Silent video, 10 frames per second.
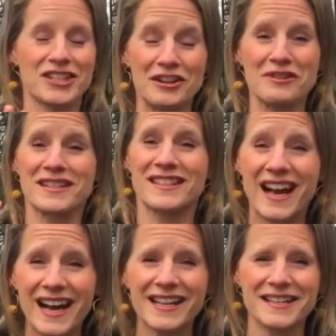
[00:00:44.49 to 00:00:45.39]
generous,
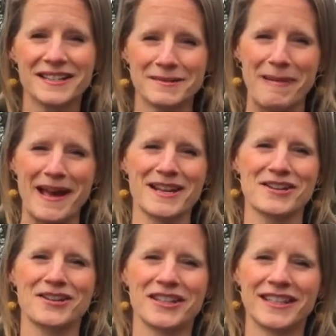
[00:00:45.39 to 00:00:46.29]

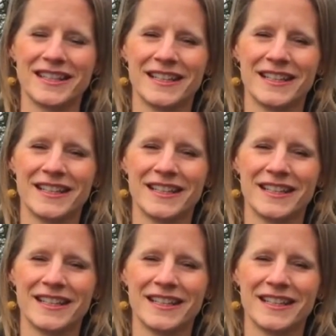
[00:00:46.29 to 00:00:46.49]
God-inspired